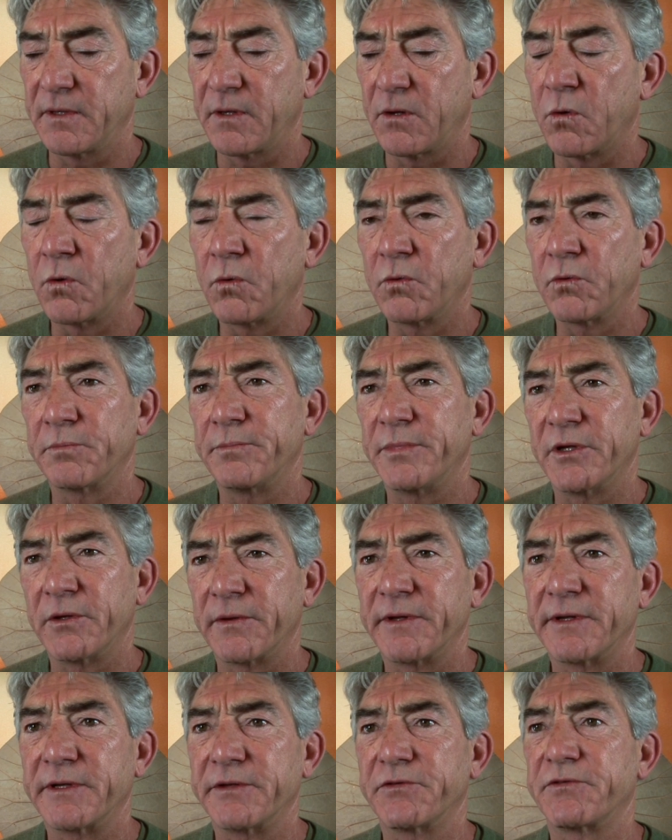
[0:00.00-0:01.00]
old
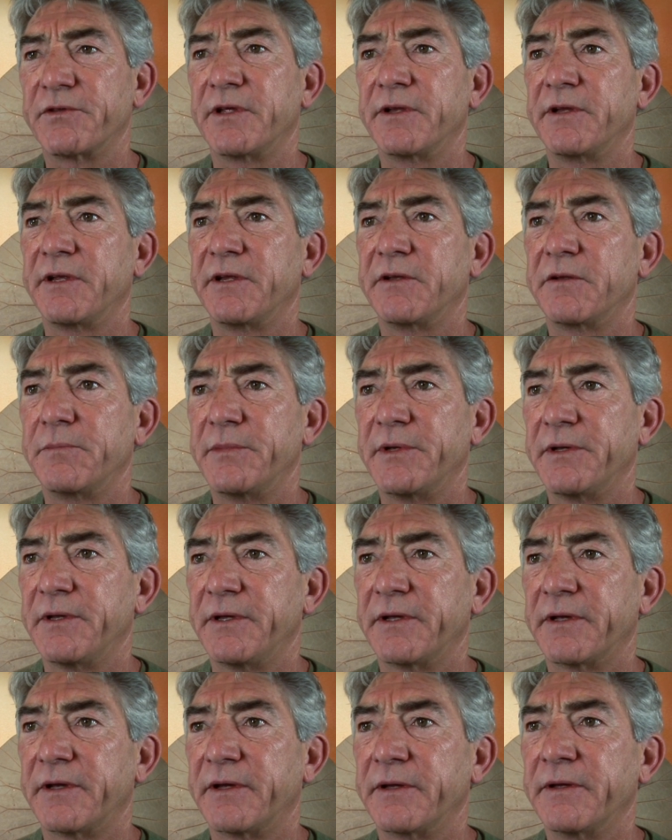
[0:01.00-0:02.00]
buildings that need to
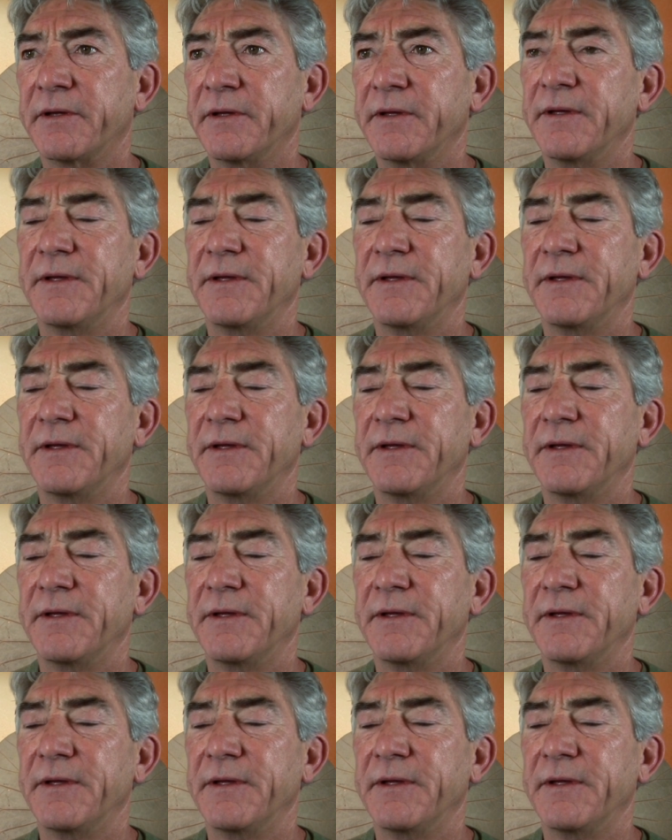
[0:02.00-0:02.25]
be uh,